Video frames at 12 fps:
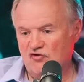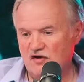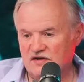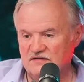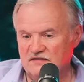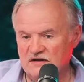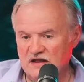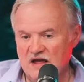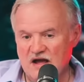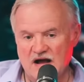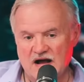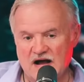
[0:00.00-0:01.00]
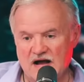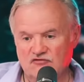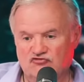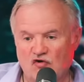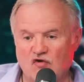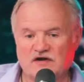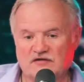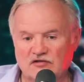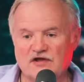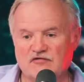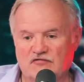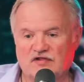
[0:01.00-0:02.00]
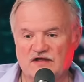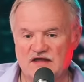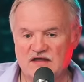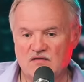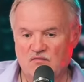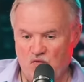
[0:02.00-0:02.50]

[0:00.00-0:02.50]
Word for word: Jordan, Jordan literally...